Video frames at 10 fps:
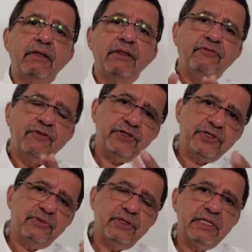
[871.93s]
The
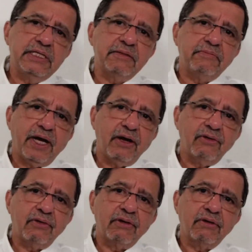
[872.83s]
first one is
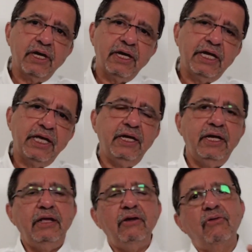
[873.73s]
about a
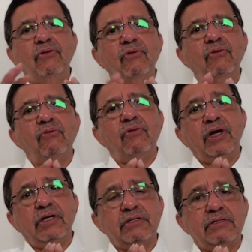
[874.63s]
lady who
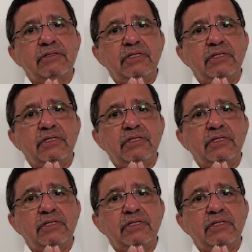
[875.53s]
works